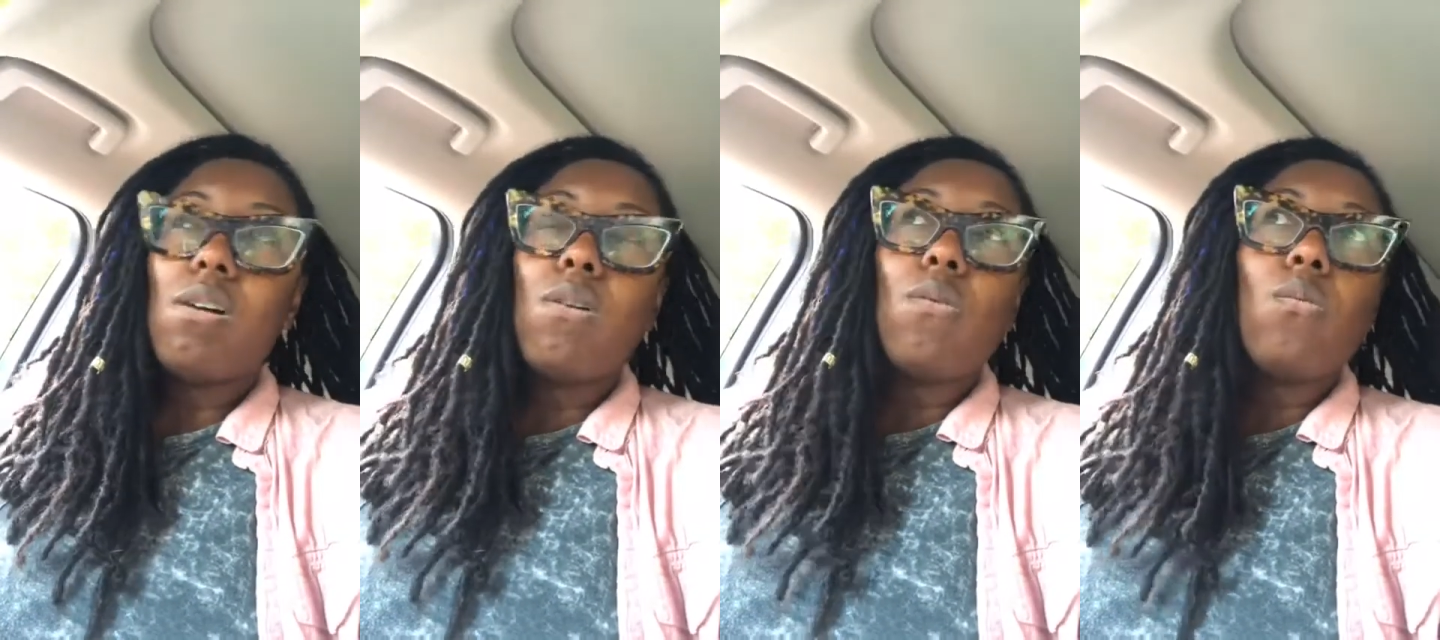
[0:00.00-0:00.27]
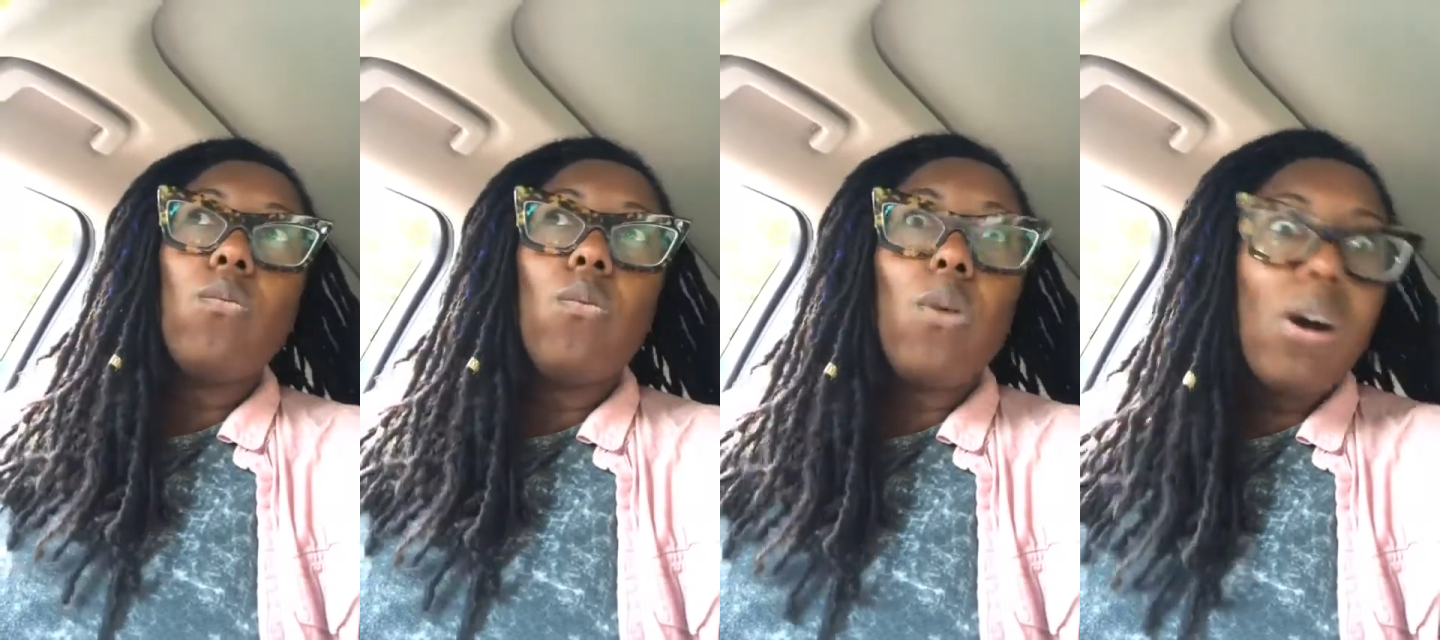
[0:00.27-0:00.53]

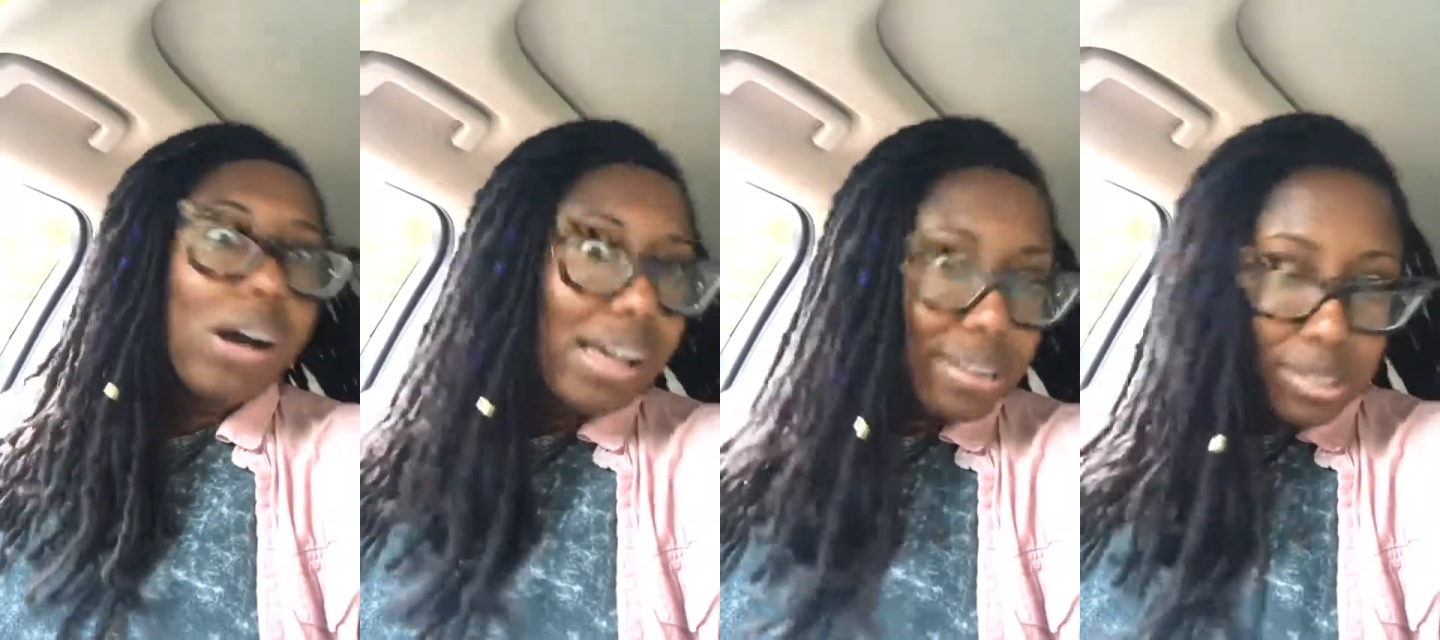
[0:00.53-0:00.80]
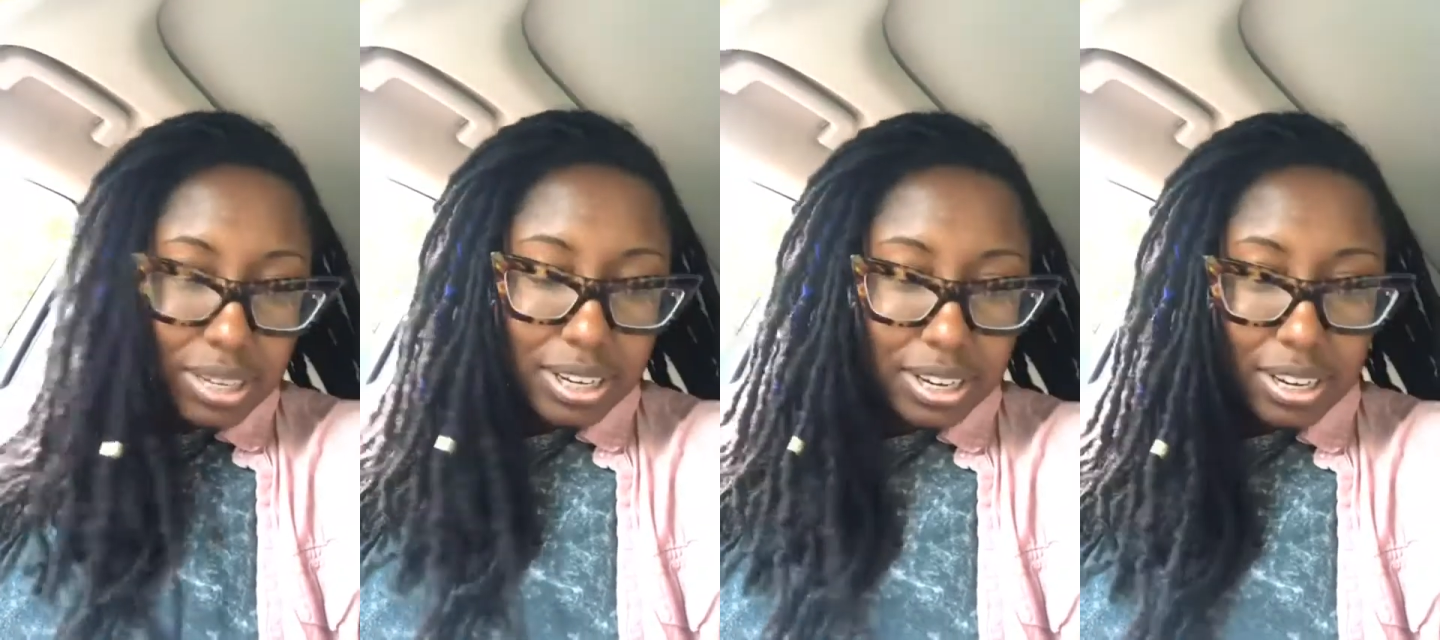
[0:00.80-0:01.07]

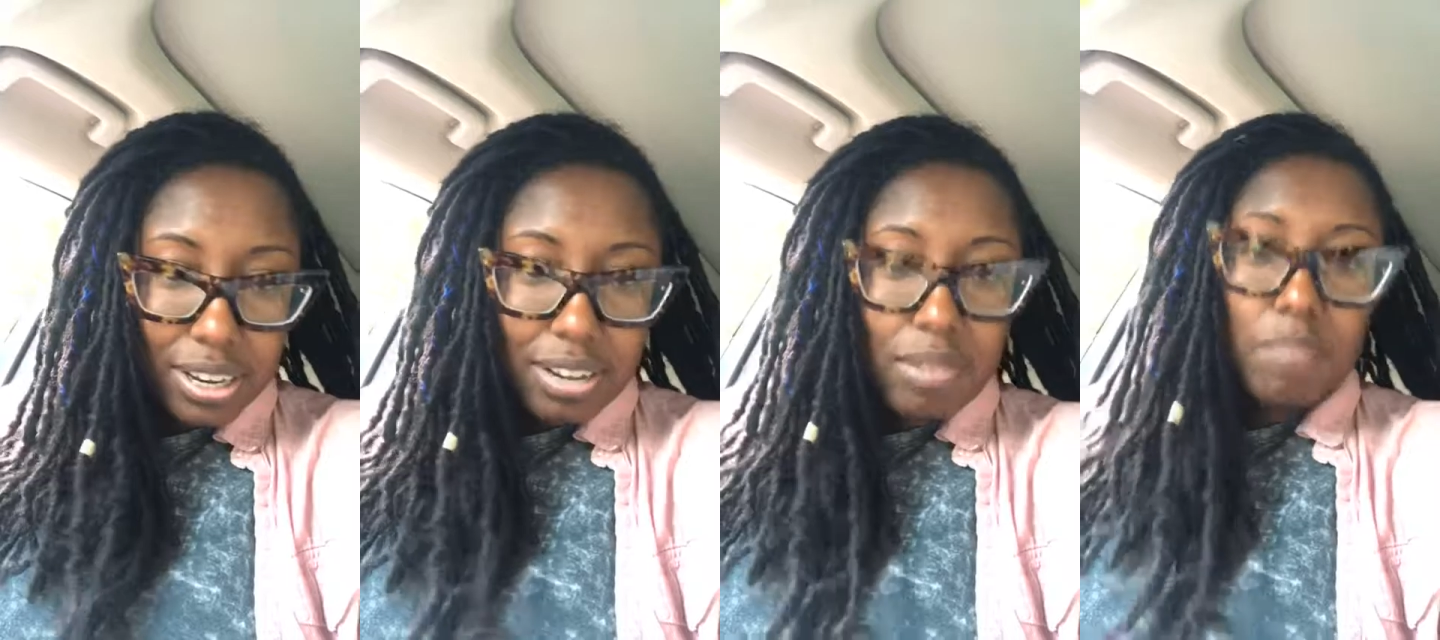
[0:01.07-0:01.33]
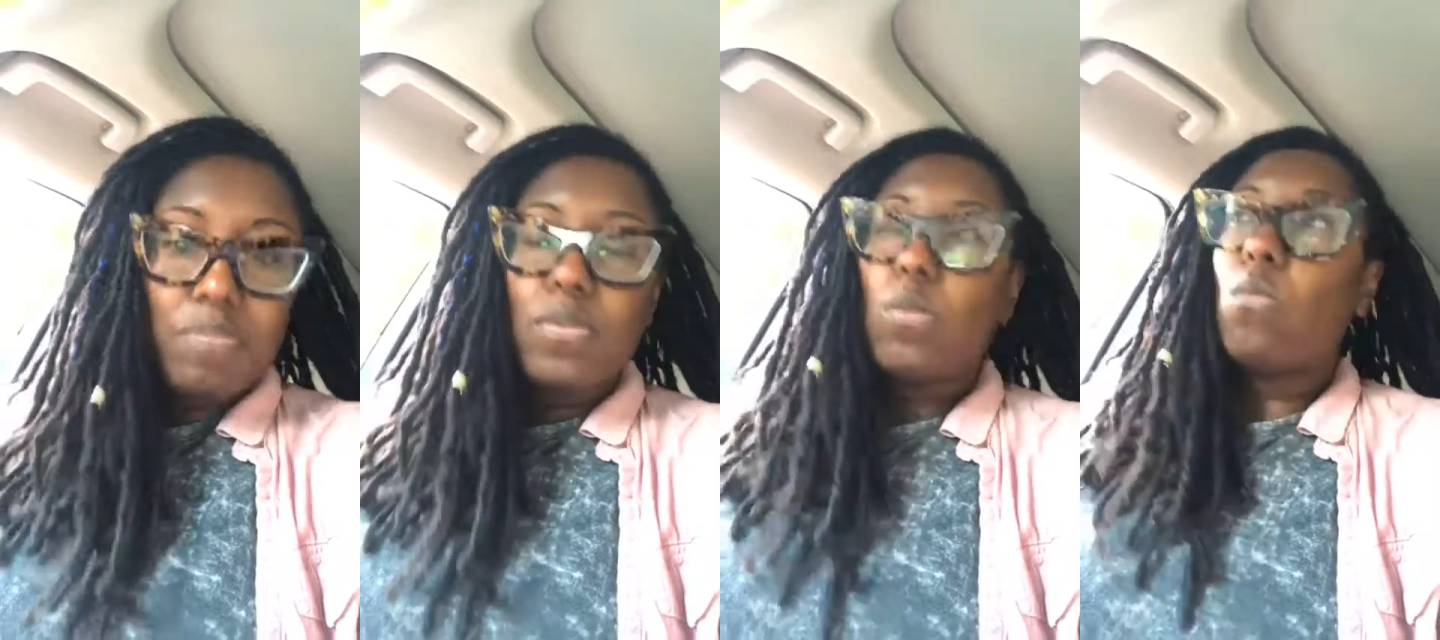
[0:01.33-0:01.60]
what?
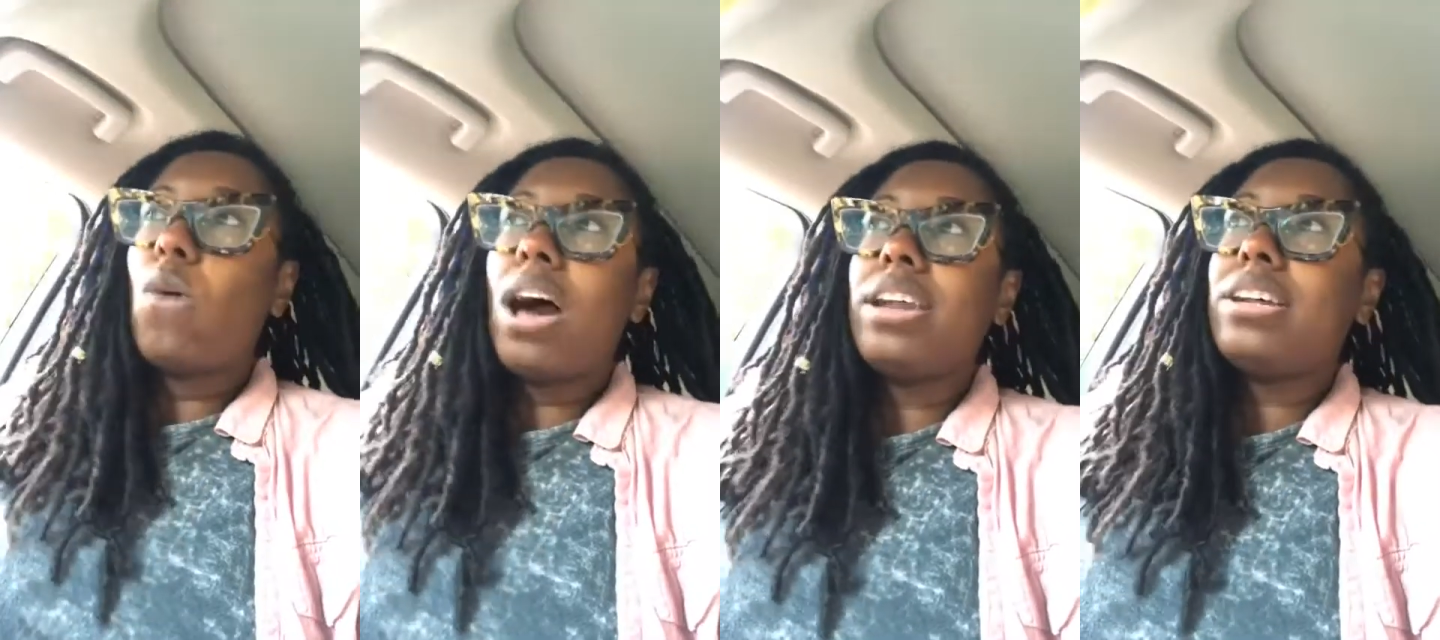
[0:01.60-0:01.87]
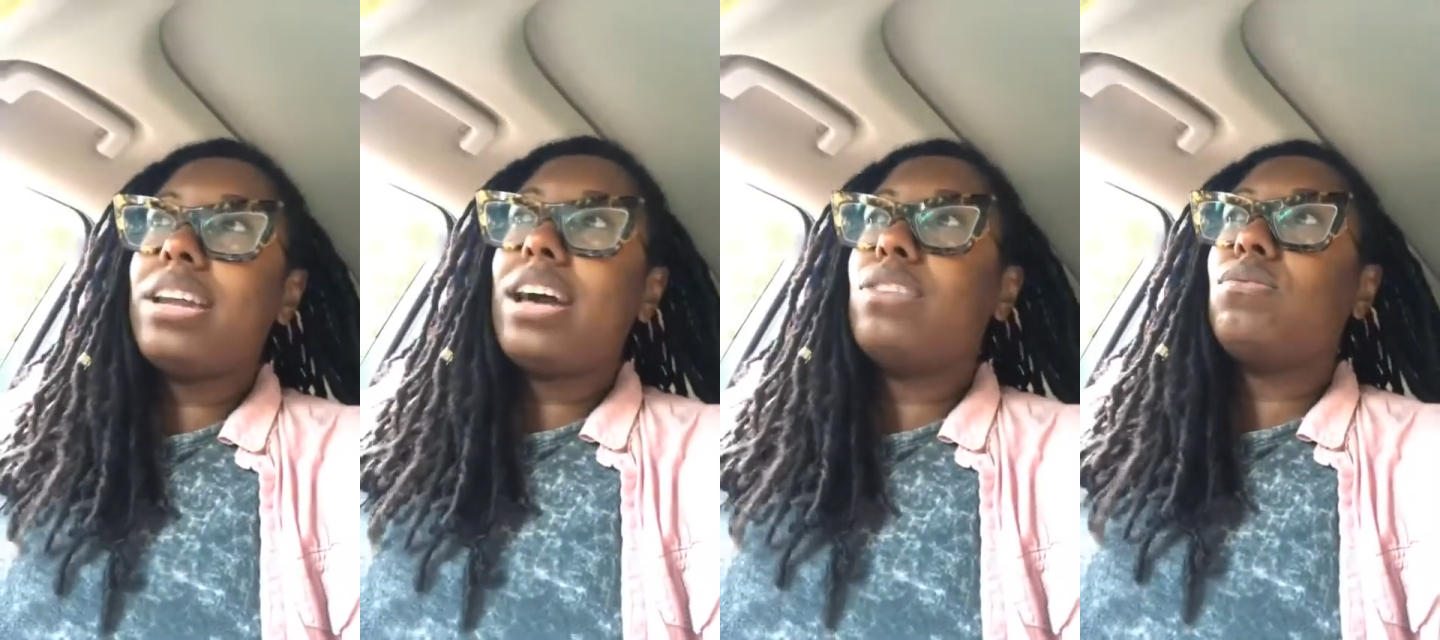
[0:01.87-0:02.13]
Why
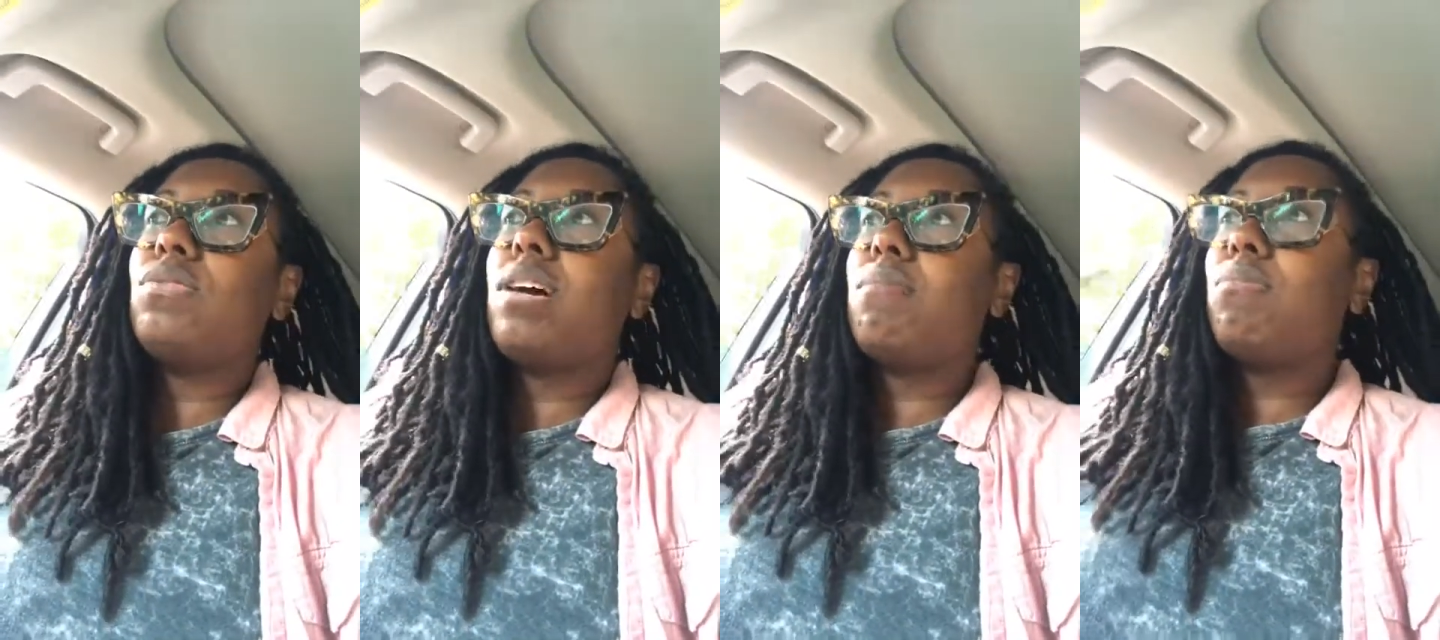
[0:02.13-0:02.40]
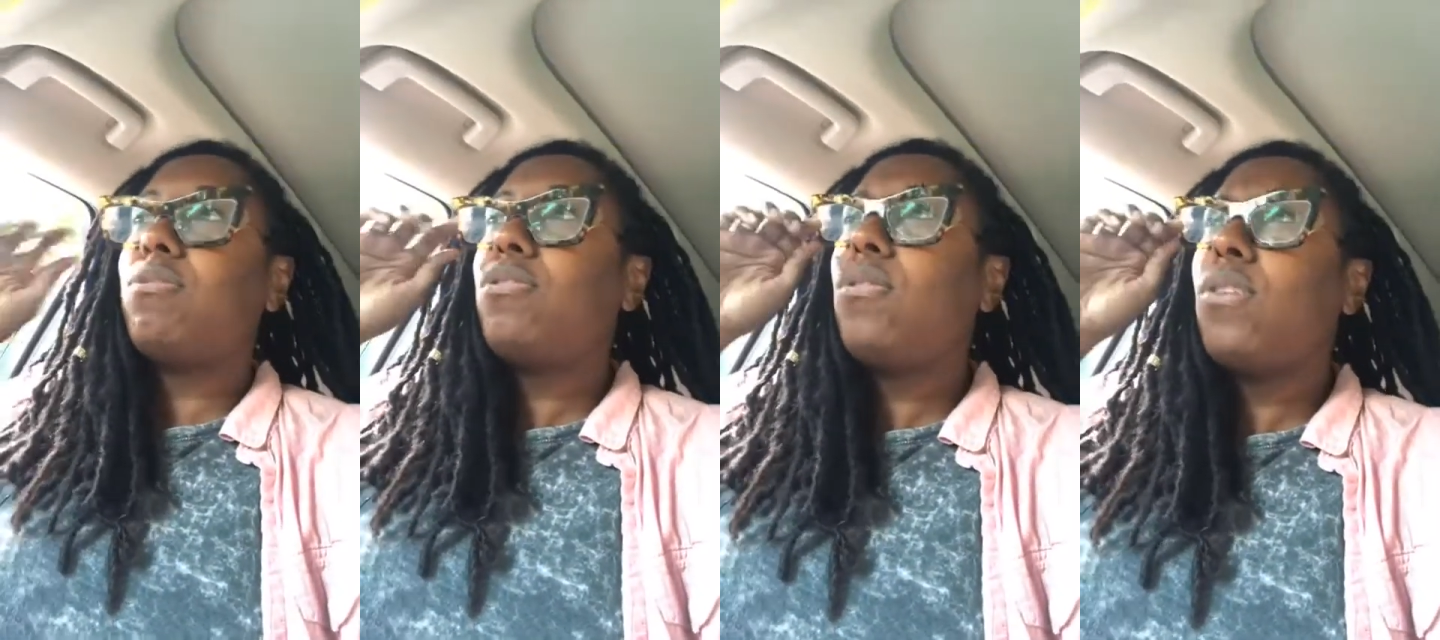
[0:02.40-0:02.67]
didn't I do that
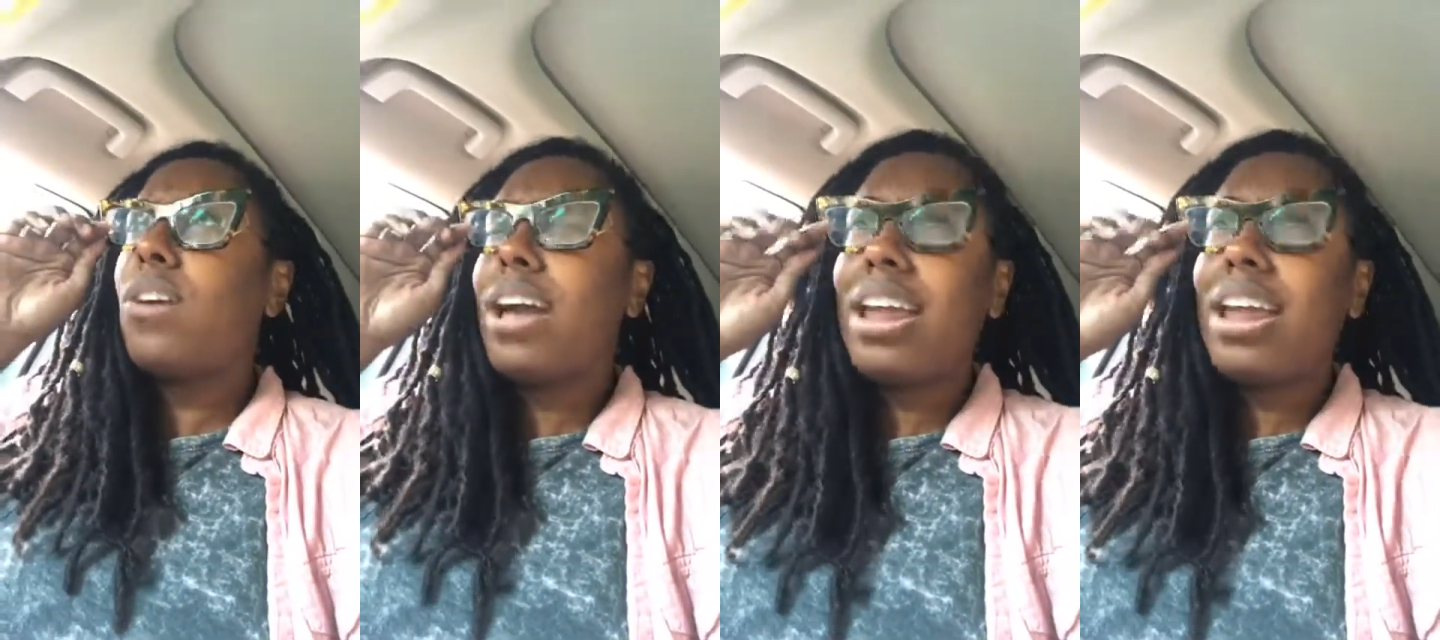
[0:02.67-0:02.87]
before?